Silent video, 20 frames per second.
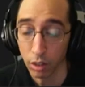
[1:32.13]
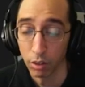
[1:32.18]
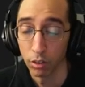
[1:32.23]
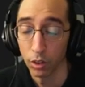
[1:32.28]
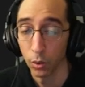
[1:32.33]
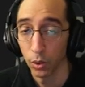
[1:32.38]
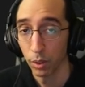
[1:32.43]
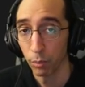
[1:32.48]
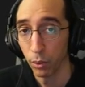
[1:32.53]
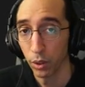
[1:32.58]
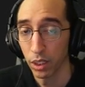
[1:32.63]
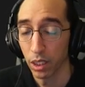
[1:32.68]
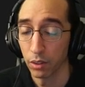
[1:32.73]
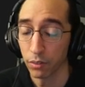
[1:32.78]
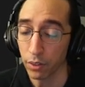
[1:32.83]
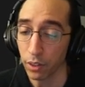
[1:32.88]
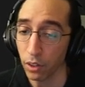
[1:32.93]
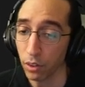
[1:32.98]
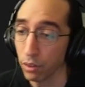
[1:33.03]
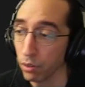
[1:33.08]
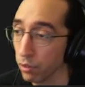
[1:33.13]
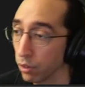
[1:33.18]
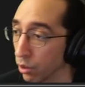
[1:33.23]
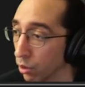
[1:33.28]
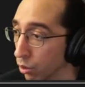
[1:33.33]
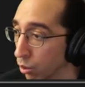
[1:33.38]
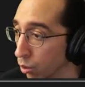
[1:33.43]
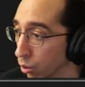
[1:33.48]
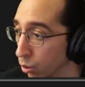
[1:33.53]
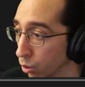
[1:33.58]
Do want to point out for those of
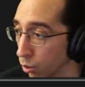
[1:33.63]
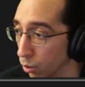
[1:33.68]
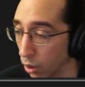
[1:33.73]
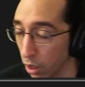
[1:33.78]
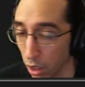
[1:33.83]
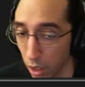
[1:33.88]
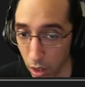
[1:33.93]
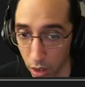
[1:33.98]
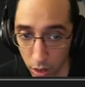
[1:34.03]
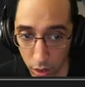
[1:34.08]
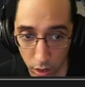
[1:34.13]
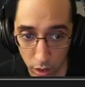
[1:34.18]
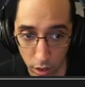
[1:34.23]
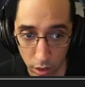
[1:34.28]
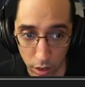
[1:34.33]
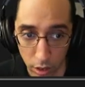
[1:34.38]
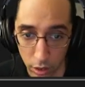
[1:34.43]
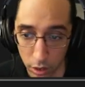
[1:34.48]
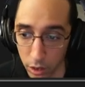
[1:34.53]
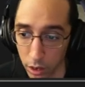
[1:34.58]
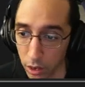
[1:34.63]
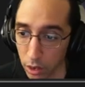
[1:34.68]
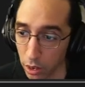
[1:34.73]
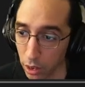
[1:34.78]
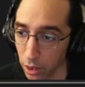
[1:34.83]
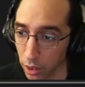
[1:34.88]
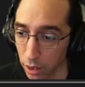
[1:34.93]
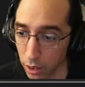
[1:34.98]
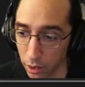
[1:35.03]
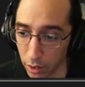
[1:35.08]
you who are
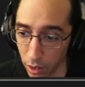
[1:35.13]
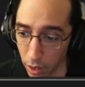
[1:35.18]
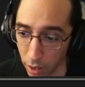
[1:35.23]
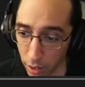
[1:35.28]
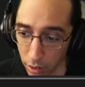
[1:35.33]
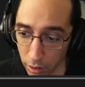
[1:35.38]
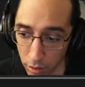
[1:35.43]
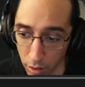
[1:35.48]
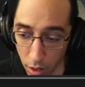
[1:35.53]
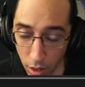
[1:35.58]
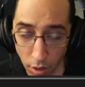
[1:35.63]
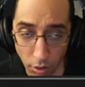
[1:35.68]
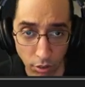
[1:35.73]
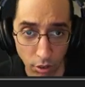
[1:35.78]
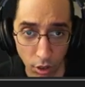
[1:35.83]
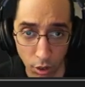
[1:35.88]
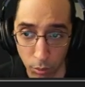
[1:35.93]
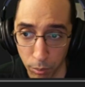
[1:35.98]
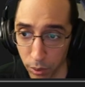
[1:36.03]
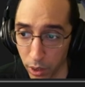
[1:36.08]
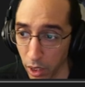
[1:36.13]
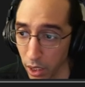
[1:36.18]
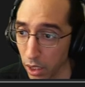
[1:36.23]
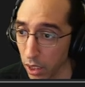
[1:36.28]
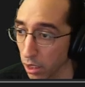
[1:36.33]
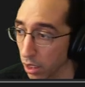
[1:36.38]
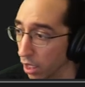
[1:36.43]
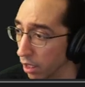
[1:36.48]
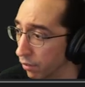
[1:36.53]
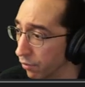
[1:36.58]
currently like also
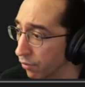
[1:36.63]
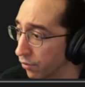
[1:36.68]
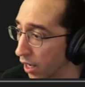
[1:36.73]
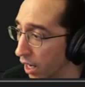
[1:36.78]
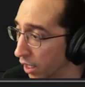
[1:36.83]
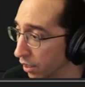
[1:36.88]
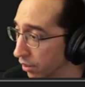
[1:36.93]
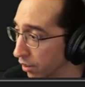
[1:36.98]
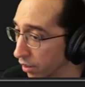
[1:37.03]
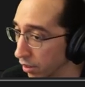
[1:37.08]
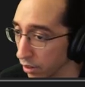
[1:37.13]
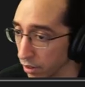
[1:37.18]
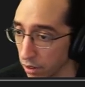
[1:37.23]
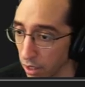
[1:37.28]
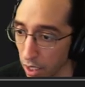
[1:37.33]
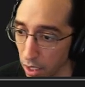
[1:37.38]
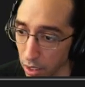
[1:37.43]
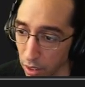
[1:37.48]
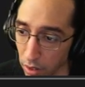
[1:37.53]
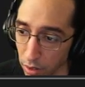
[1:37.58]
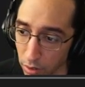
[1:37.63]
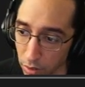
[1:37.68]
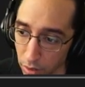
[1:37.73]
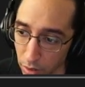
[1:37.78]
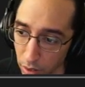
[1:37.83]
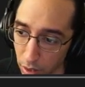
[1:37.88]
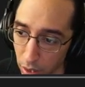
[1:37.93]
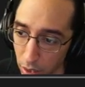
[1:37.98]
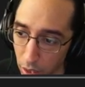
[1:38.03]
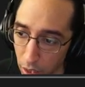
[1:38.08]
playing on Fox these
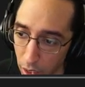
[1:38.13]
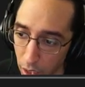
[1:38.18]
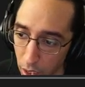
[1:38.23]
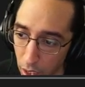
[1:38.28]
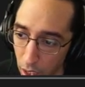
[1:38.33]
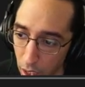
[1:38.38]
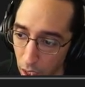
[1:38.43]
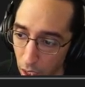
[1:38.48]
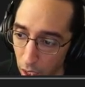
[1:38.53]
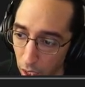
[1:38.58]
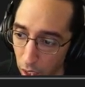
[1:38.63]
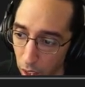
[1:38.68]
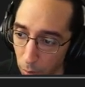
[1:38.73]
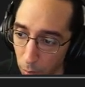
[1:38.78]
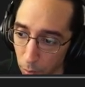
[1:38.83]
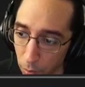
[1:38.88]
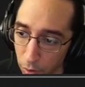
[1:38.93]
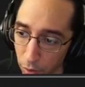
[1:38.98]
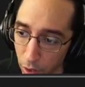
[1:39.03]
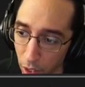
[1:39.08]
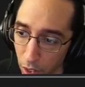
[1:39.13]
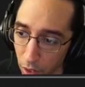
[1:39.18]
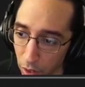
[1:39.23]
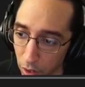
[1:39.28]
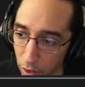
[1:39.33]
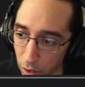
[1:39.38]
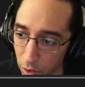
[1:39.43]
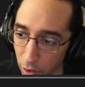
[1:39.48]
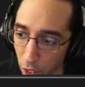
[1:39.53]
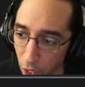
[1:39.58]
days, there
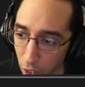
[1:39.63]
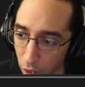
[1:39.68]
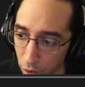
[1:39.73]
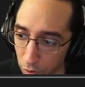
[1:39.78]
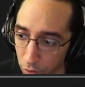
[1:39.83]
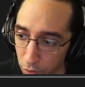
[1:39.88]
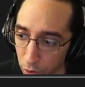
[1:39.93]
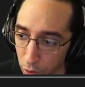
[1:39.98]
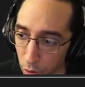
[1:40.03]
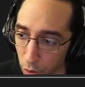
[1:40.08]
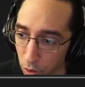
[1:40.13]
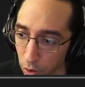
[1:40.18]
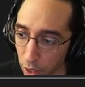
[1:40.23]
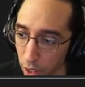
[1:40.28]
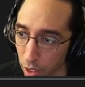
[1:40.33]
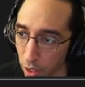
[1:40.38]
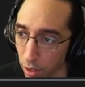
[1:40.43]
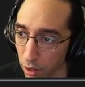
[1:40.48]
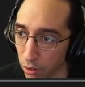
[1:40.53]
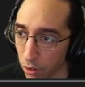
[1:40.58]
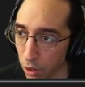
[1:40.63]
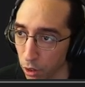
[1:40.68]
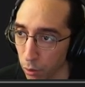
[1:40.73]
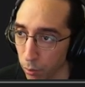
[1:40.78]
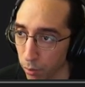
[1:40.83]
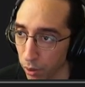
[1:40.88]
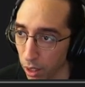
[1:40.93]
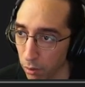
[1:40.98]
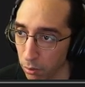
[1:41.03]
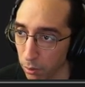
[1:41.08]
are a few things that you
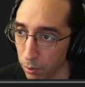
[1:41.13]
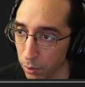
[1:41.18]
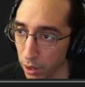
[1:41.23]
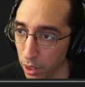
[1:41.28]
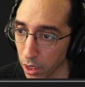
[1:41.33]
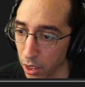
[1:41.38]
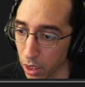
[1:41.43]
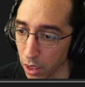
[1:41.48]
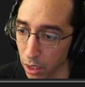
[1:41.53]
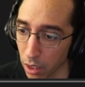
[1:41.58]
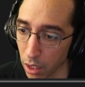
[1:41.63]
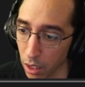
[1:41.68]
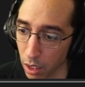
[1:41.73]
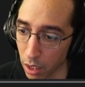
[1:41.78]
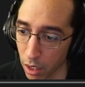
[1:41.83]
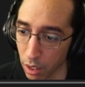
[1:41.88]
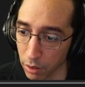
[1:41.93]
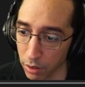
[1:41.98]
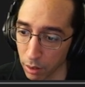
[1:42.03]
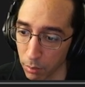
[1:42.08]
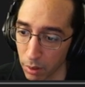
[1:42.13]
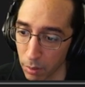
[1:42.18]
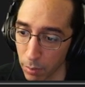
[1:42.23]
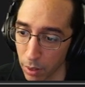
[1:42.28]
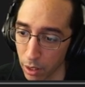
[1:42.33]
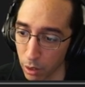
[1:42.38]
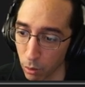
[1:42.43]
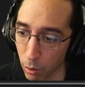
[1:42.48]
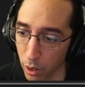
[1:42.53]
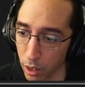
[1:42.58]
probably ought to be
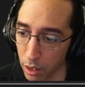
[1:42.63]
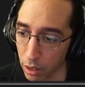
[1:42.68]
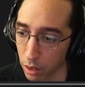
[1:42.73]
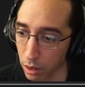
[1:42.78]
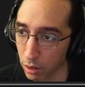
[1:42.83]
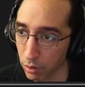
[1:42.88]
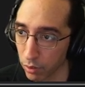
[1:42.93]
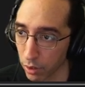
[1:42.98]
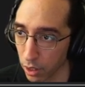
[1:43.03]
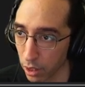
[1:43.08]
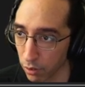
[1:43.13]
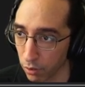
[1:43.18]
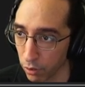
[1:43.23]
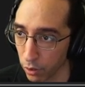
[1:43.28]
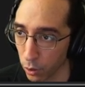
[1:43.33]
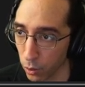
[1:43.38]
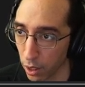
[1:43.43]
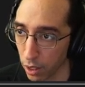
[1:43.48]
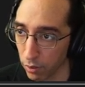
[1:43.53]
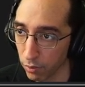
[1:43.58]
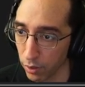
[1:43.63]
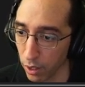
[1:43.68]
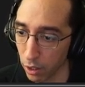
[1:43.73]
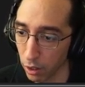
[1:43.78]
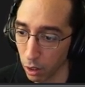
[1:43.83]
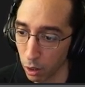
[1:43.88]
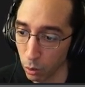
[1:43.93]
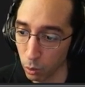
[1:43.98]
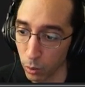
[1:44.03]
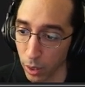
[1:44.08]
made aware of if you have not
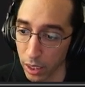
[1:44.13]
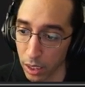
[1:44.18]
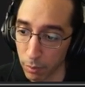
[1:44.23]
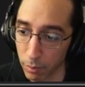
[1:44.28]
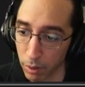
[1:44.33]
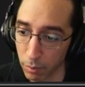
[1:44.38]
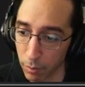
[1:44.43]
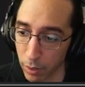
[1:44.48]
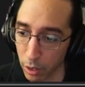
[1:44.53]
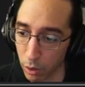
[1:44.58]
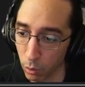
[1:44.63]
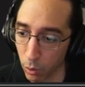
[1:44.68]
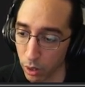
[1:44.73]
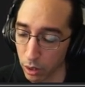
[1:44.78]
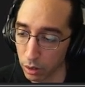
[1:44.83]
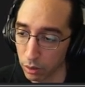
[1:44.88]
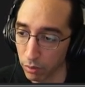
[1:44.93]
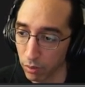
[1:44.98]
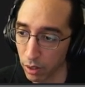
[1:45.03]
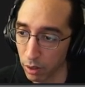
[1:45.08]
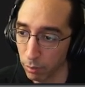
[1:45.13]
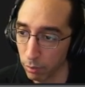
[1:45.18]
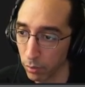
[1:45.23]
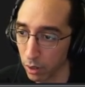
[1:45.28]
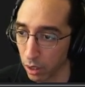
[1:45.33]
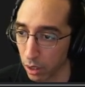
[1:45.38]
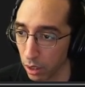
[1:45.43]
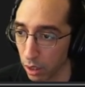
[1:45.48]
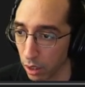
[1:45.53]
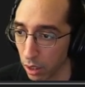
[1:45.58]
already been made aware of them.
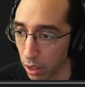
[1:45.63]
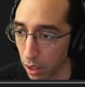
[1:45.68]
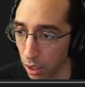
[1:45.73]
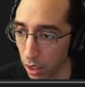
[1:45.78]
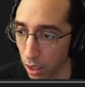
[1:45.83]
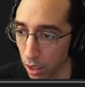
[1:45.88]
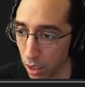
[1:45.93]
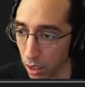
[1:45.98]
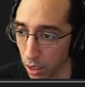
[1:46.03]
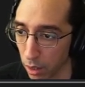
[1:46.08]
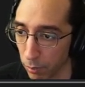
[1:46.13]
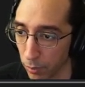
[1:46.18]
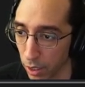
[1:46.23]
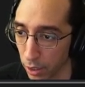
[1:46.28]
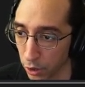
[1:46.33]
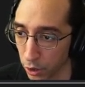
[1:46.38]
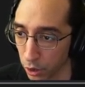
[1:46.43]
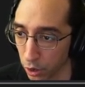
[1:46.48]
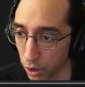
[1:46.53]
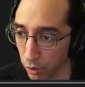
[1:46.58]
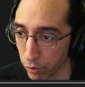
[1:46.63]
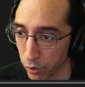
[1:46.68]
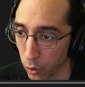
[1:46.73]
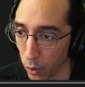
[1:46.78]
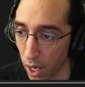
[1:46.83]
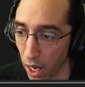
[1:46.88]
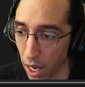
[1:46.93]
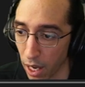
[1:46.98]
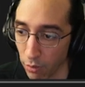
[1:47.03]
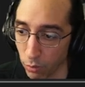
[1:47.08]
I'm not sure if you
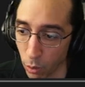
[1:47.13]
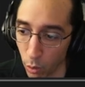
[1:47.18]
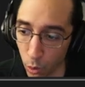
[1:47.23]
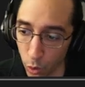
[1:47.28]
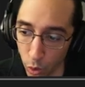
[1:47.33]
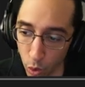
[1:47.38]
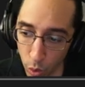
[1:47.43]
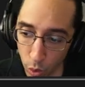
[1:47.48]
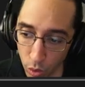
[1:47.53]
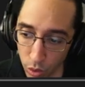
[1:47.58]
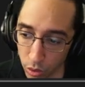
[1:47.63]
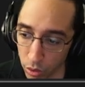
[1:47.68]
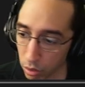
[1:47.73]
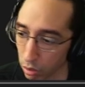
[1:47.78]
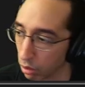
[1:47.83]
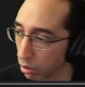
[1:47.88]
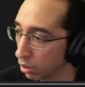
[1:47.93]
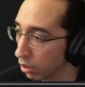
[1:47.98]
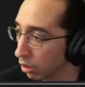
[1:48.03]
have or not.